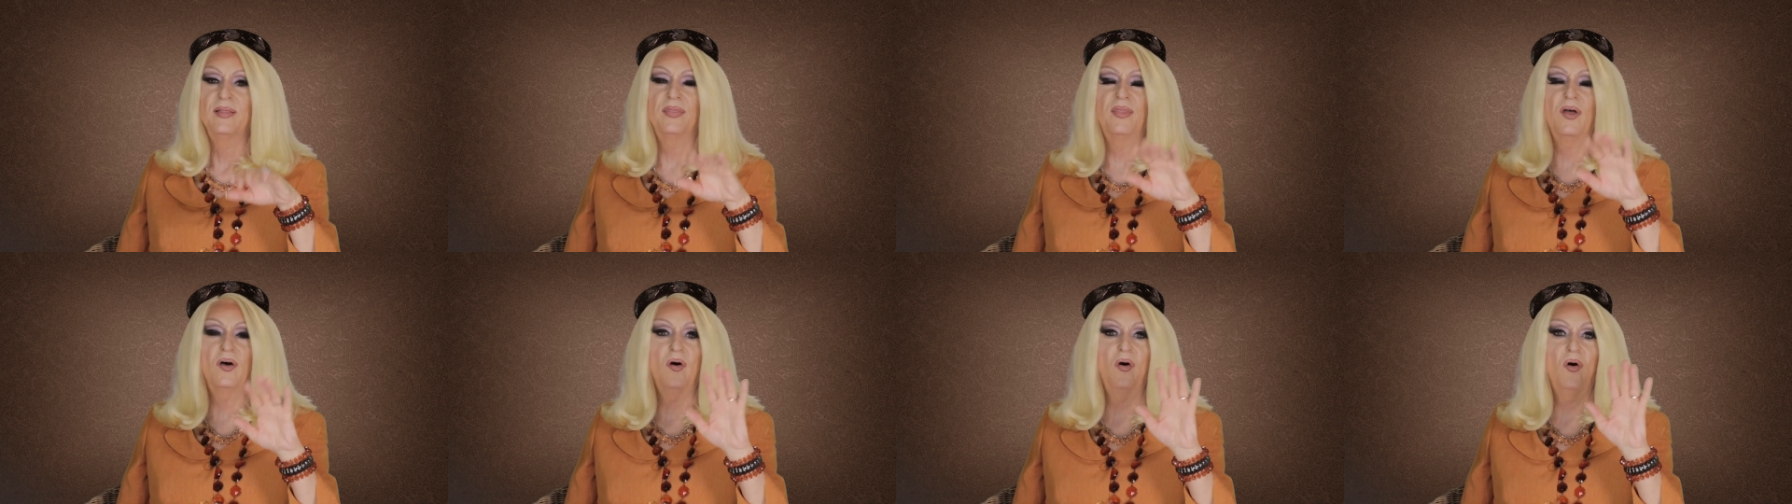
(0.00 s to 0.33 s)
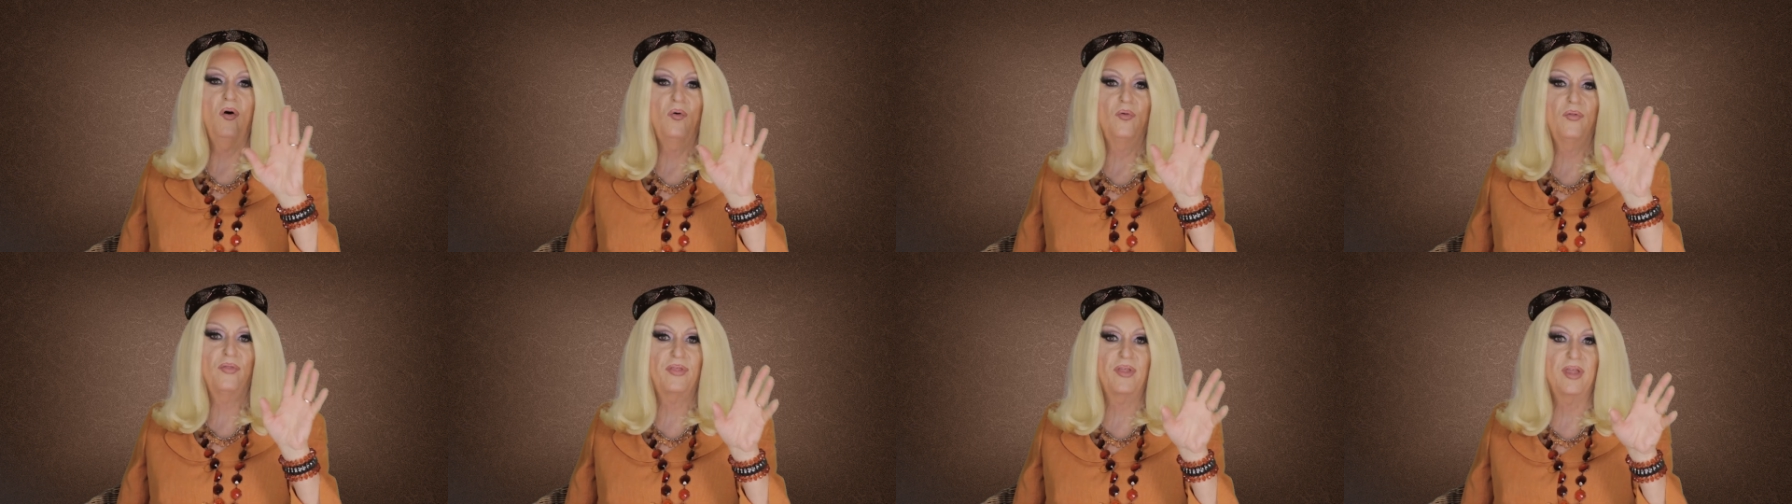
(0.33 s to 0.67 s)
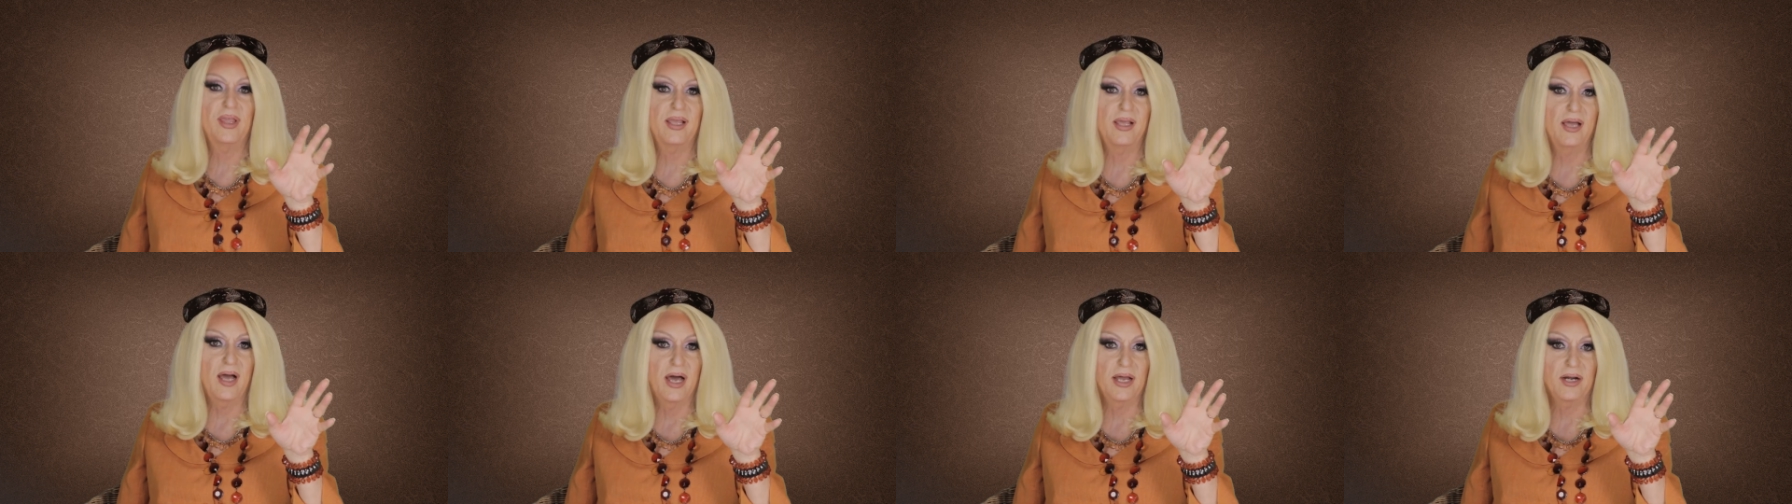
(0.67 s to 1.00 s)
The whole
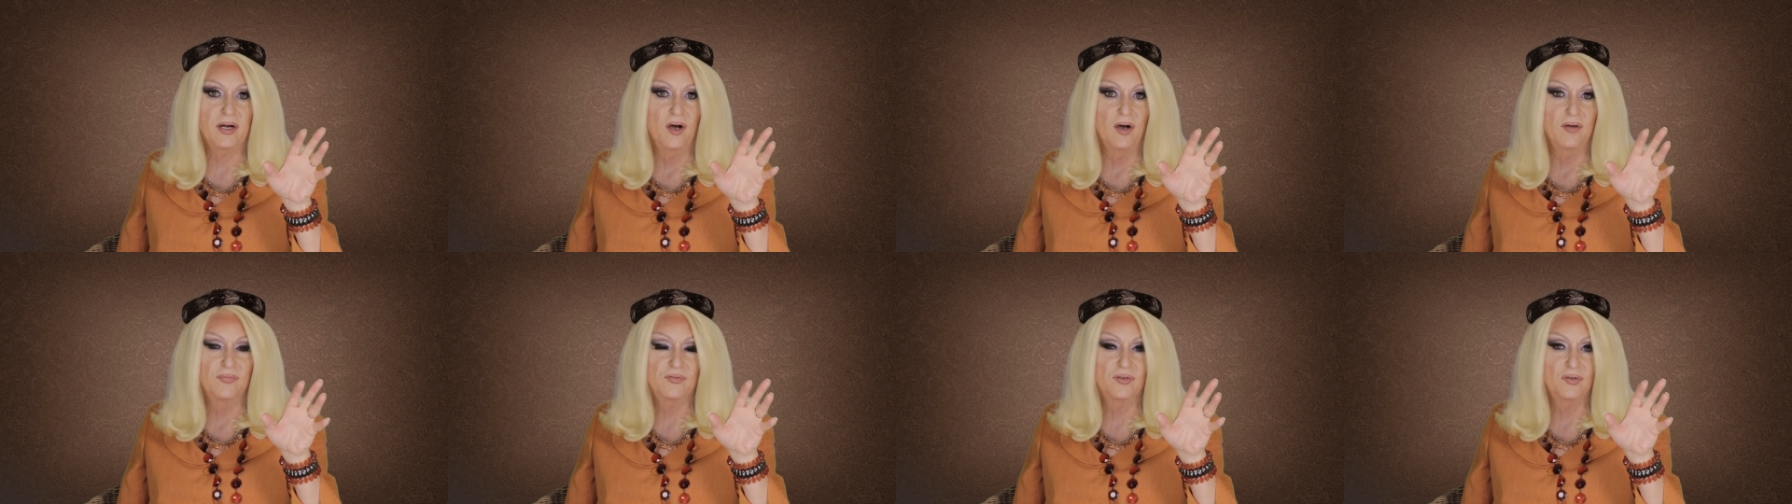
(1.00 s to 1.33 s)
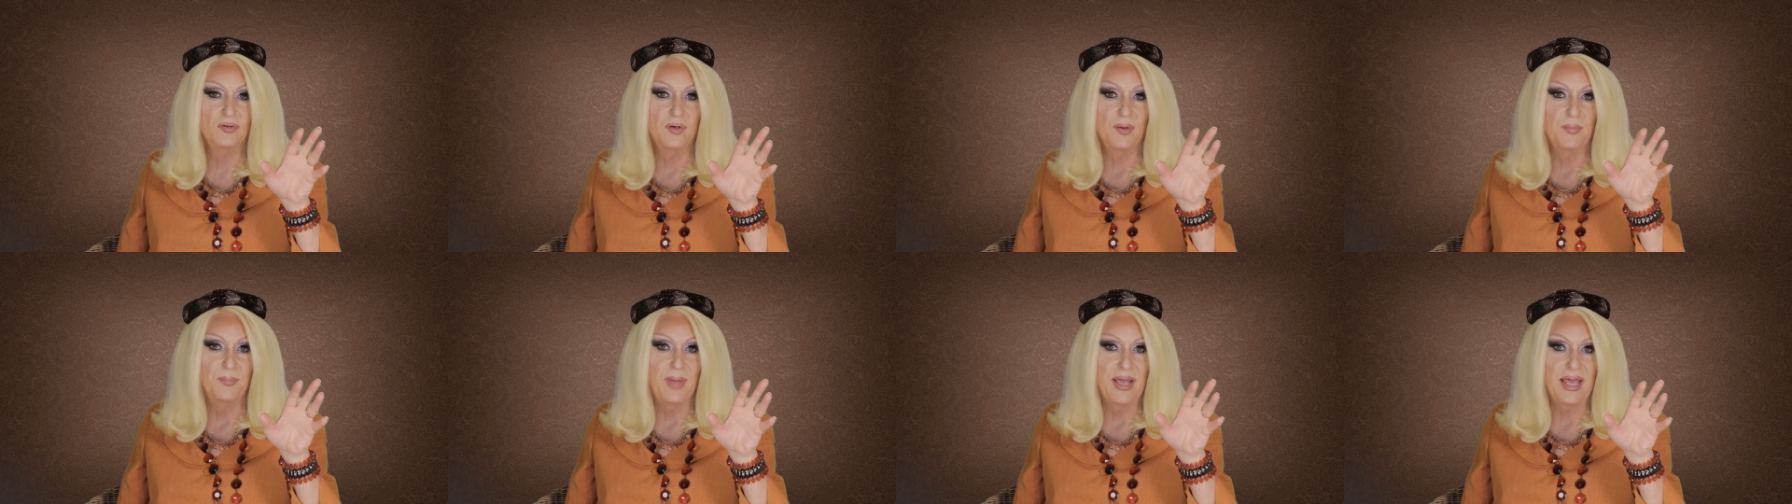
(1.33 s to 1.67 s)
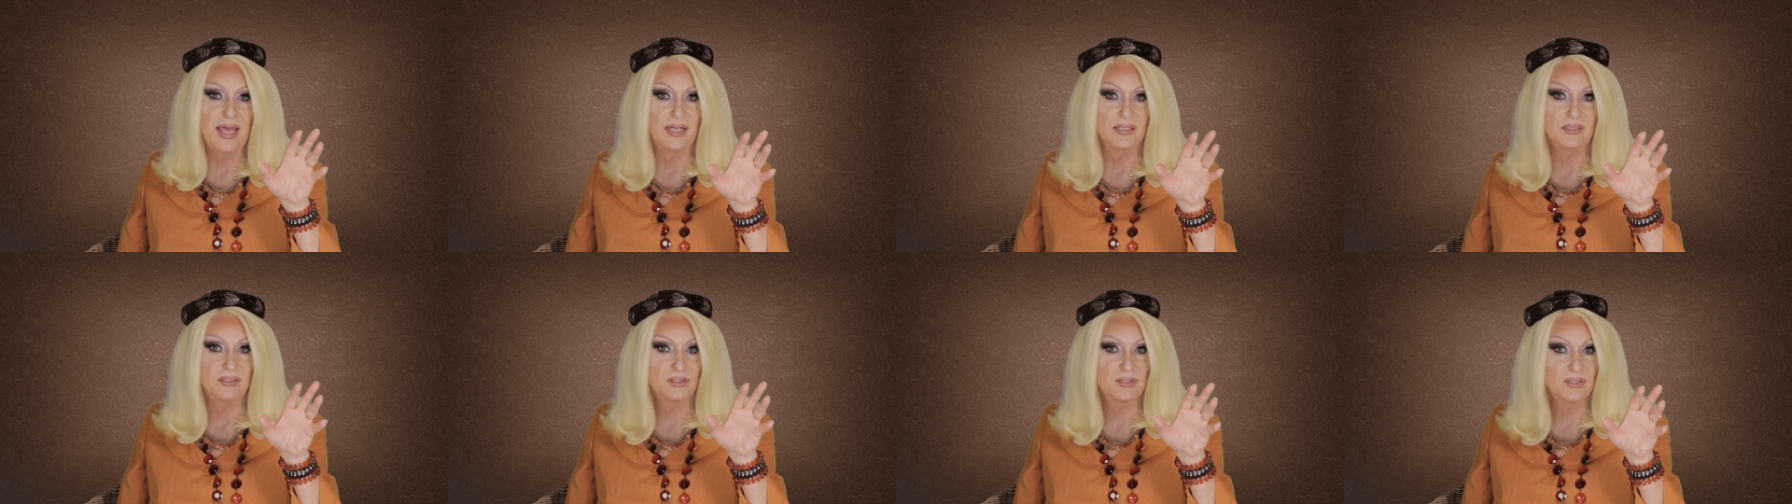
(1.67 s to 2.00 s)
thing got off to a
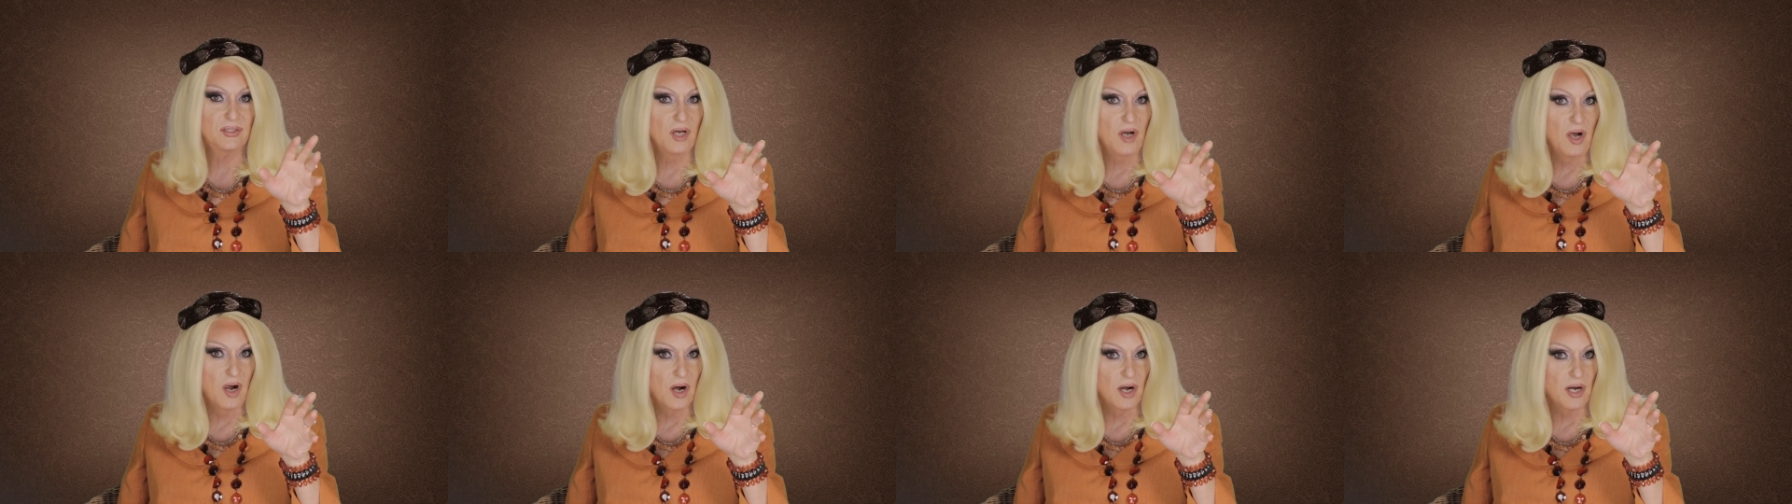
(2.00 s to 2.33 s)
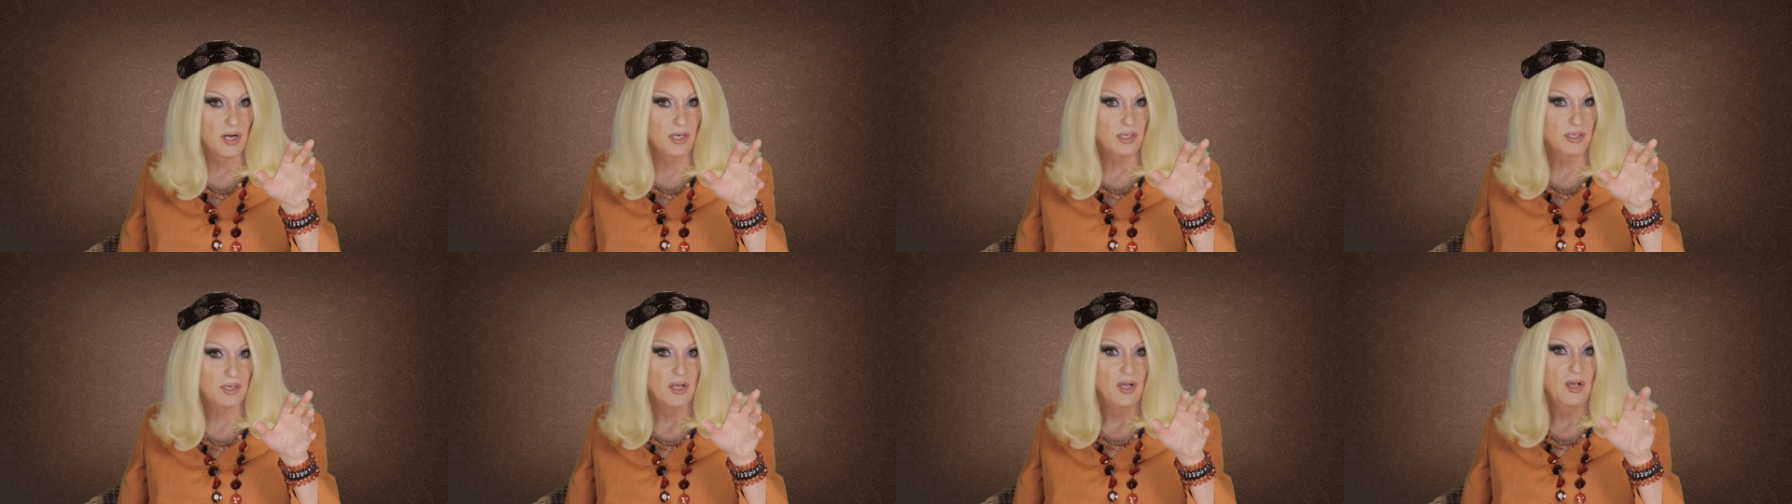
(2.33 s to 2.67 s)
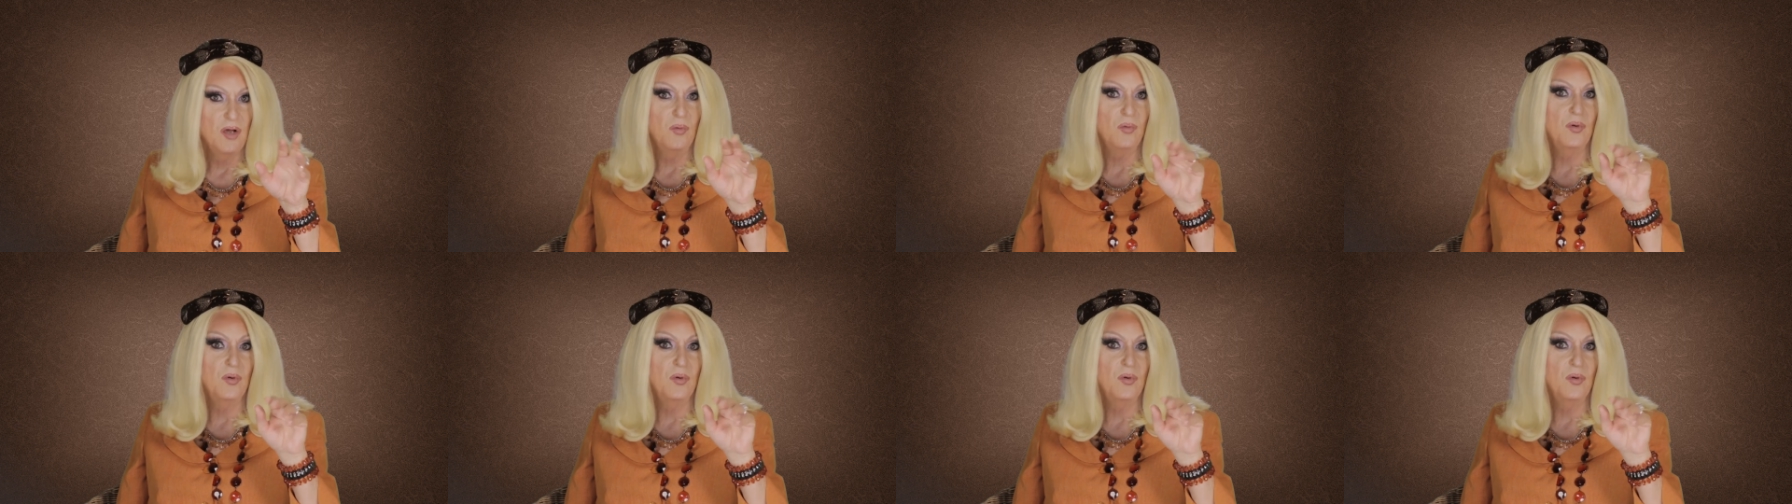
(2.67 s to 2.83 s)
bad start